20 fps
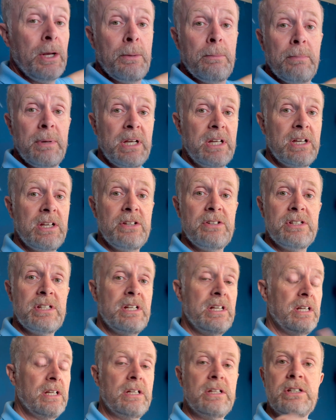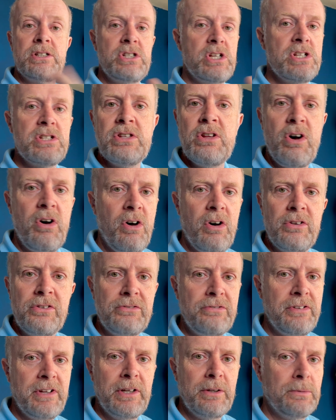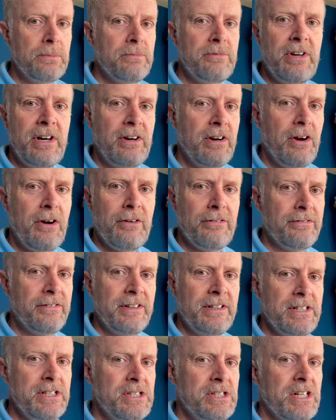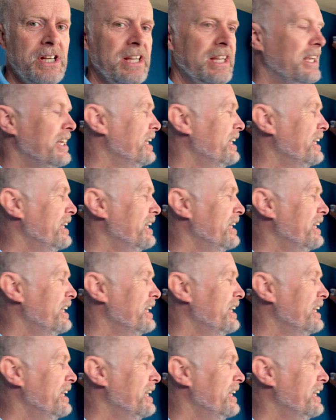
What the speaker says: because she's not on film very often, is she?